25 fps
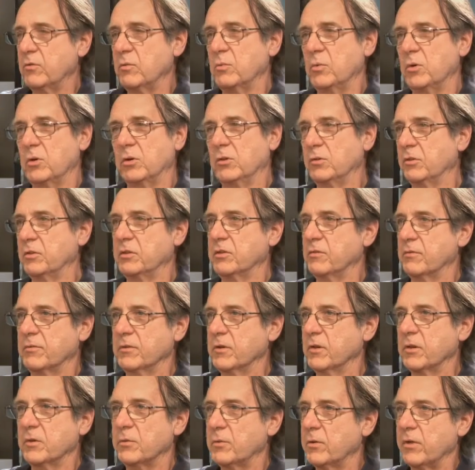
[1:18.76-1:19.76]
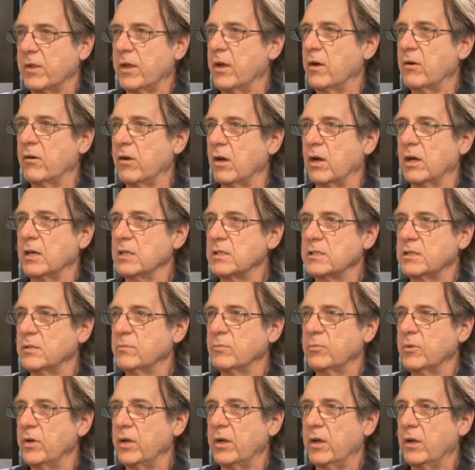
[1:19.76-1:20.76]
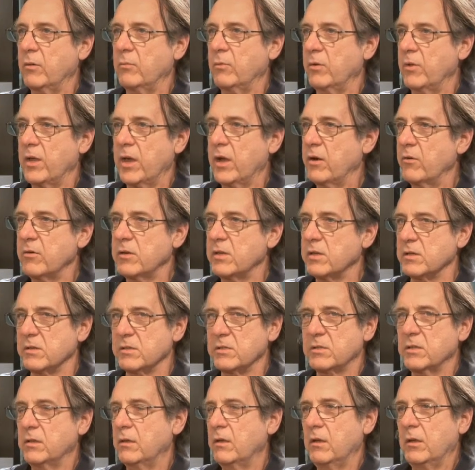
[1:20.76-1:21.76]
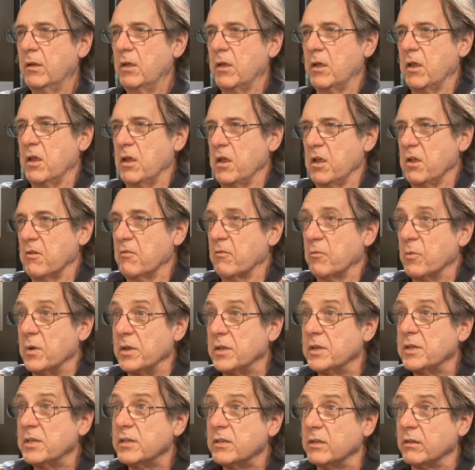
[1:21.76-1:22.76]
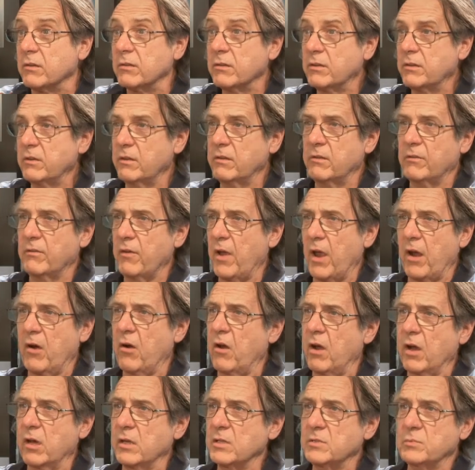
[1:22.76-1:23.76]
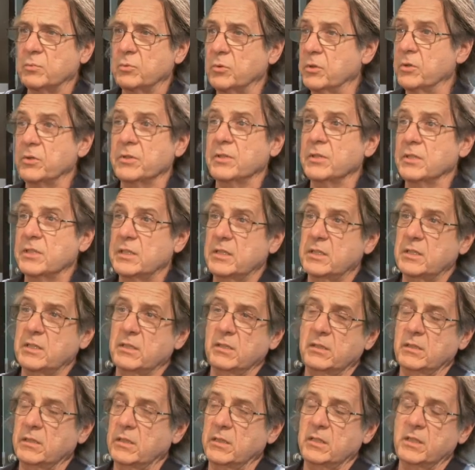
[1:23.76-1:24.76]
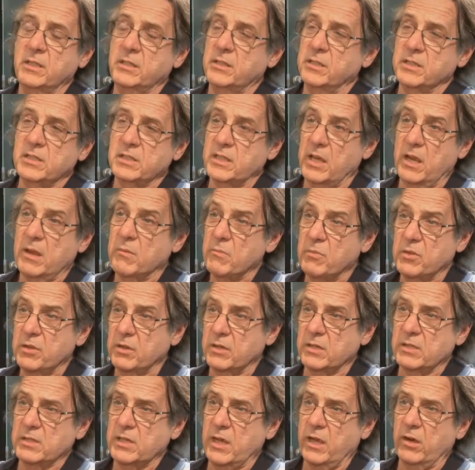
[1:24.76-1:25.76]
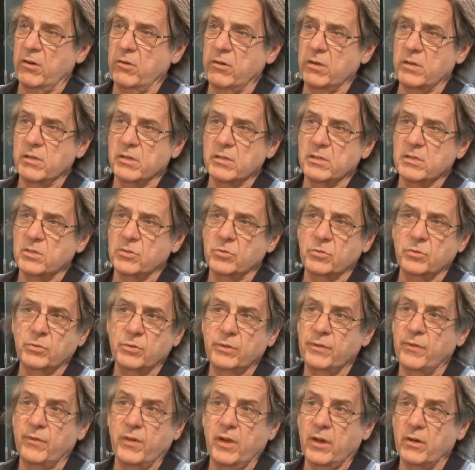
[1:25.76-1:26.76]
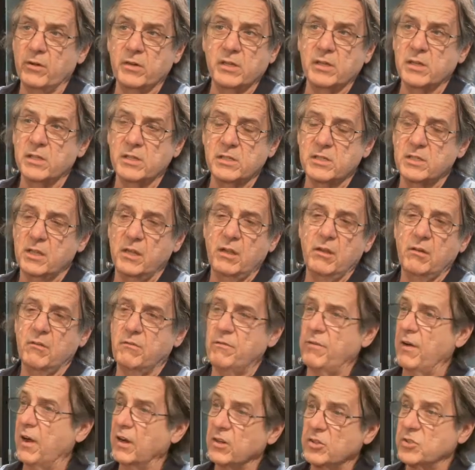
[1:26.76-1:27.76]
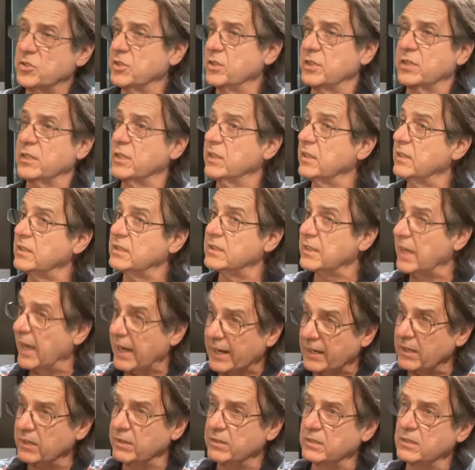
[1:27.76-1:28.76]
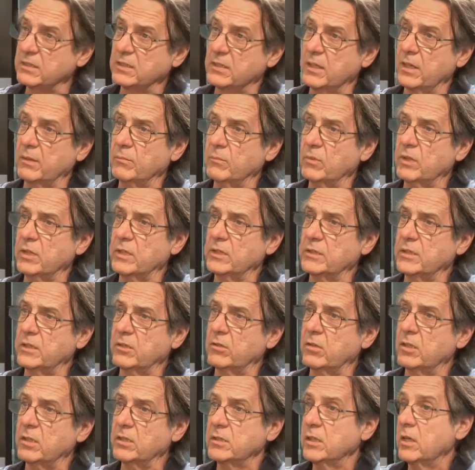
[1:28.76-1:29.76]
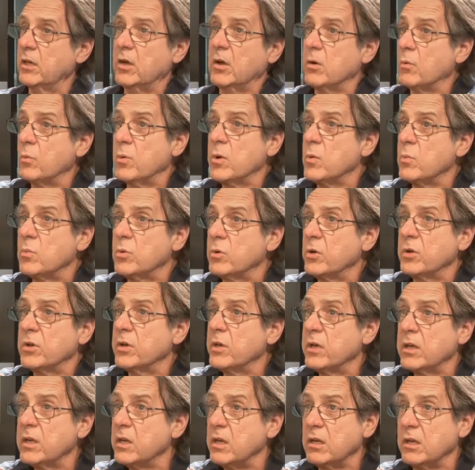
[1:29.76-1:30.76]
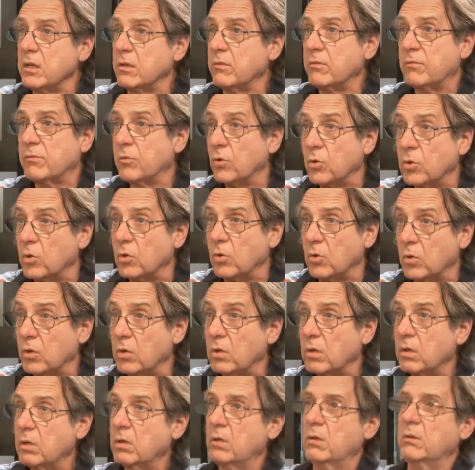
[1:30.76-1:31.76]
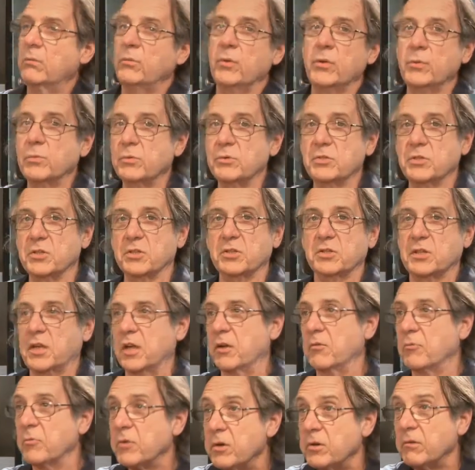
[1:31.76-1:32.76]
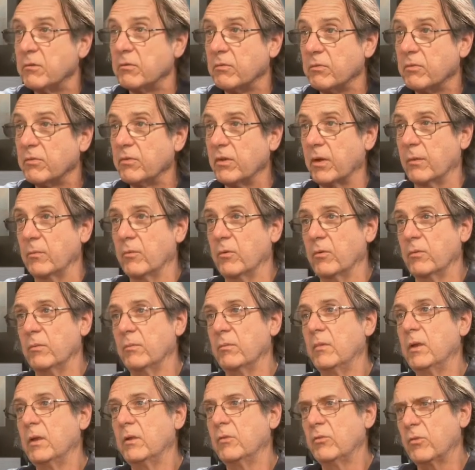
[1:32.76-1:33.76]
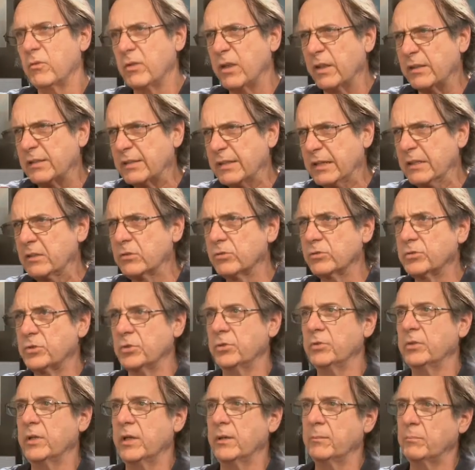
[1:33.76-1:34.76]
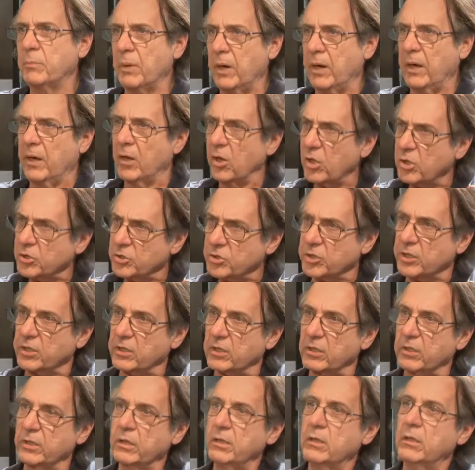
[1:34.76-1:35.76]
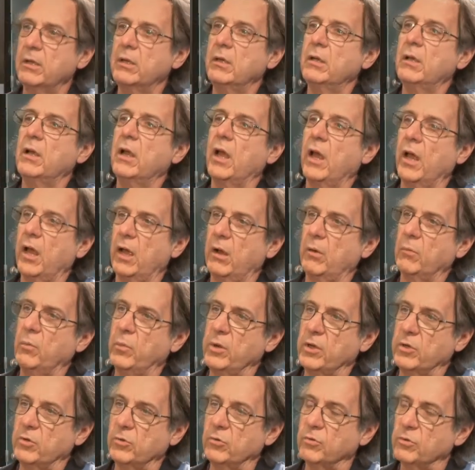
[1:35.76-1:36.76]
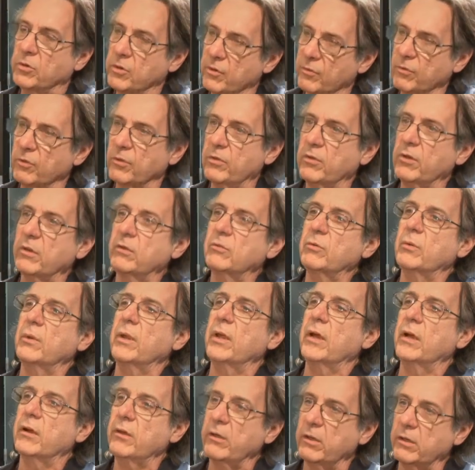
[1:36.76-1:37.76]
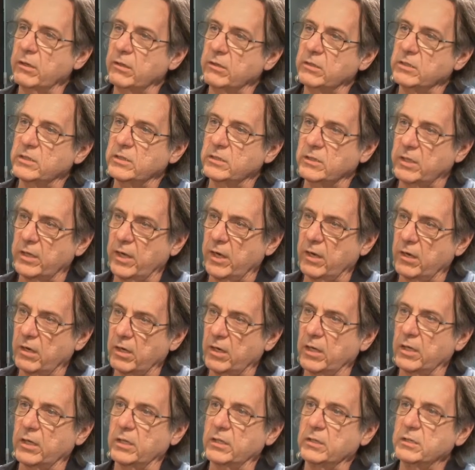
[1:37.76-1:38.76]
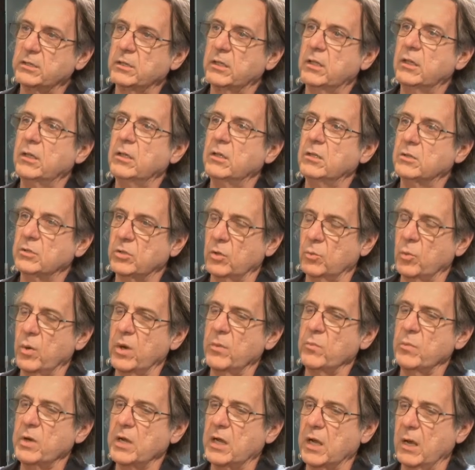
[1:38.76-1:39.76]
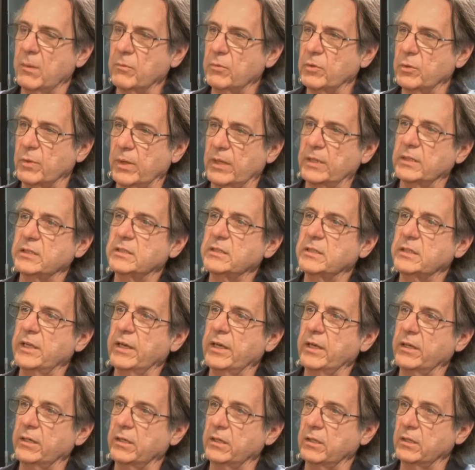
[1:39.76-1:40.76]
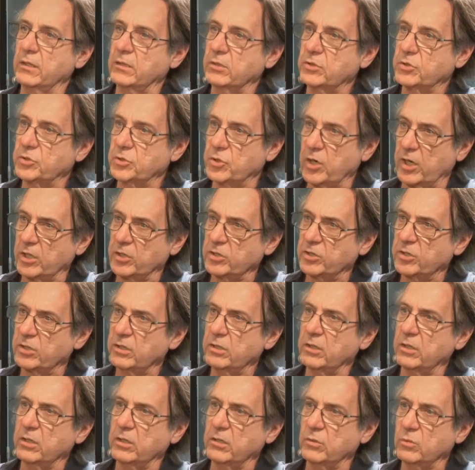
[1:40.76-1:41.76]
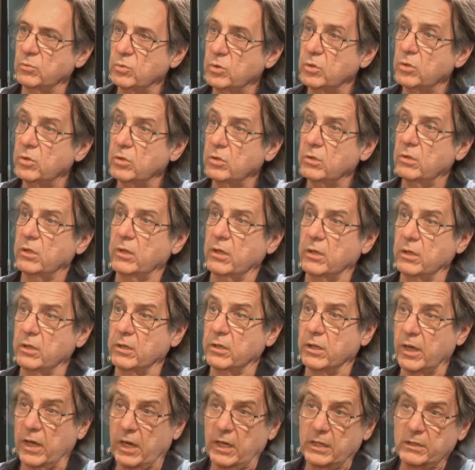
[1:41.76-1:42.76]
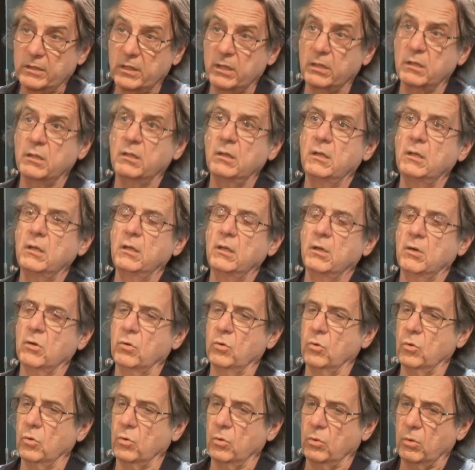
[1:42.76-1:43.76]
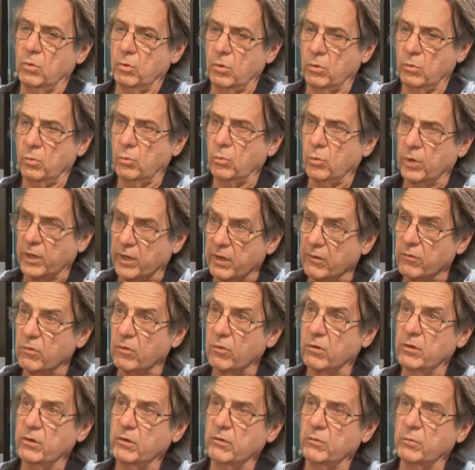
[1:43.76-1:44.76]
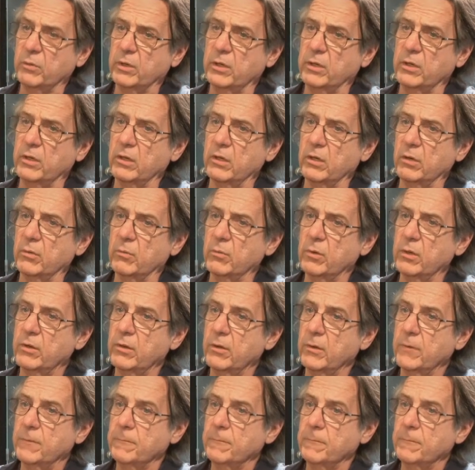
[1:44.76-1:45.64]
the world differently with our eyes than with our ears. If we didn't, if our eyes did the same thing as our ears do, if our ears functioned in exactly the same way as our eyes, we wouldn't need four, we would just get rid of some of them. So that tells you that biologically we do different things with our ears than our eyes. So when we come to understanding structure in the world, in data, or whatever it is we're dealing with,